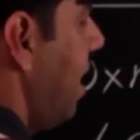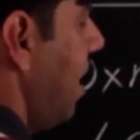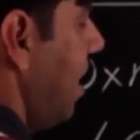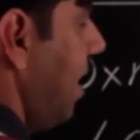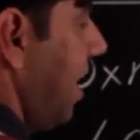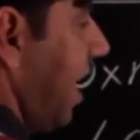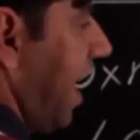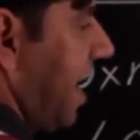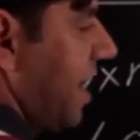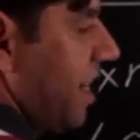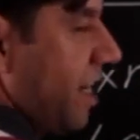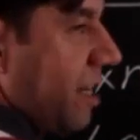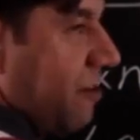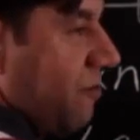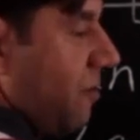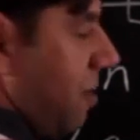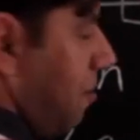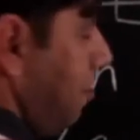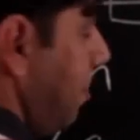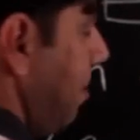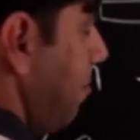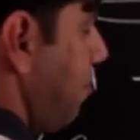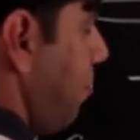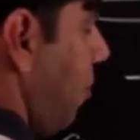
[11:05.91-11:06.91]
90 will
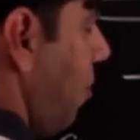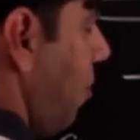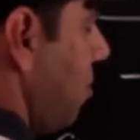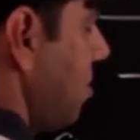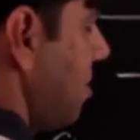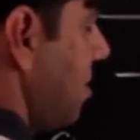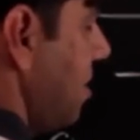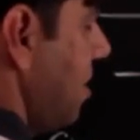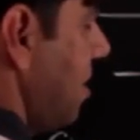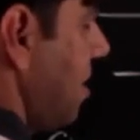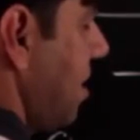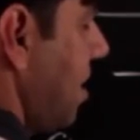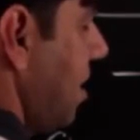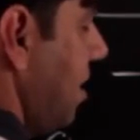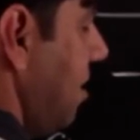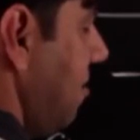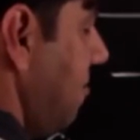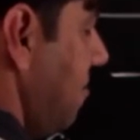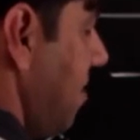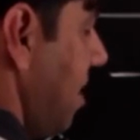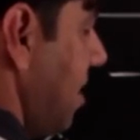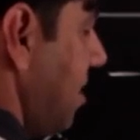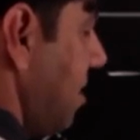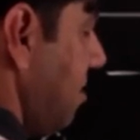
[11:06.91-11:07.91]
be positive,
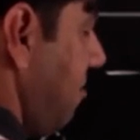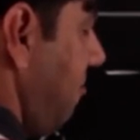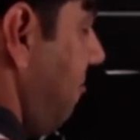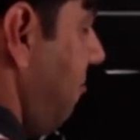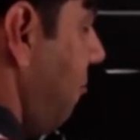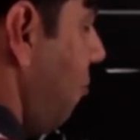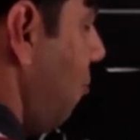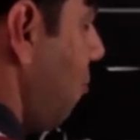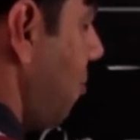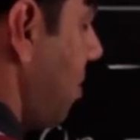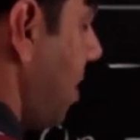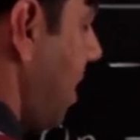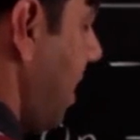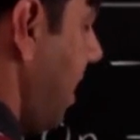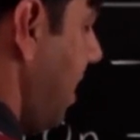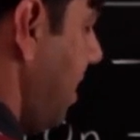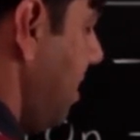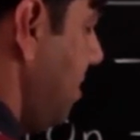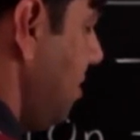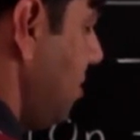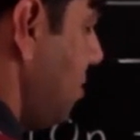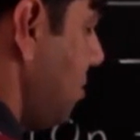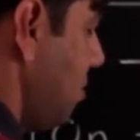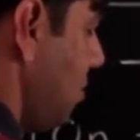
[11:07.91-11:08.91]
that's a
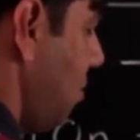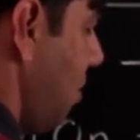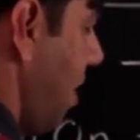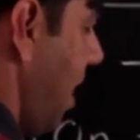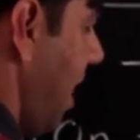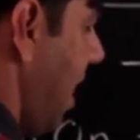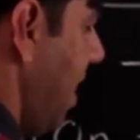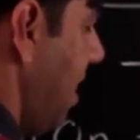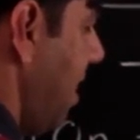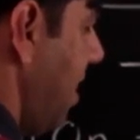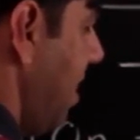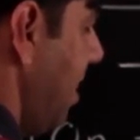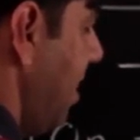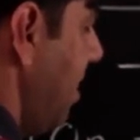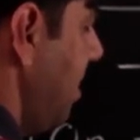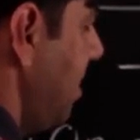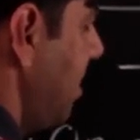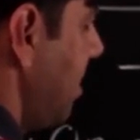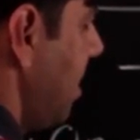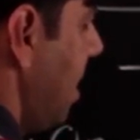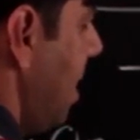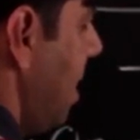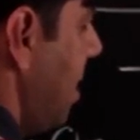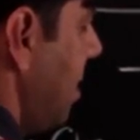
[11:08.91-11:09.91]
14, so N
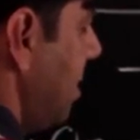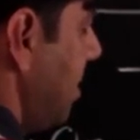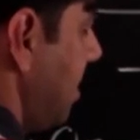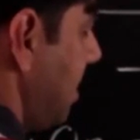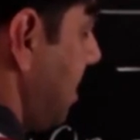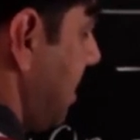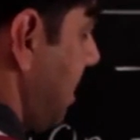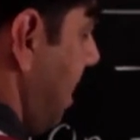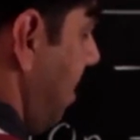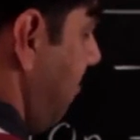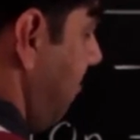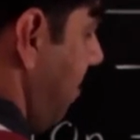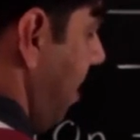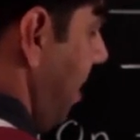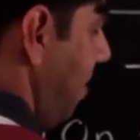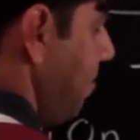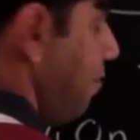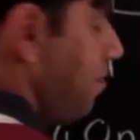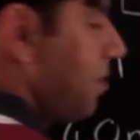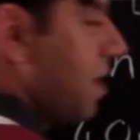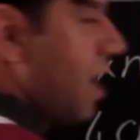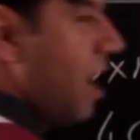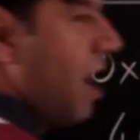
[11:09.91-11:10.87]
is 7.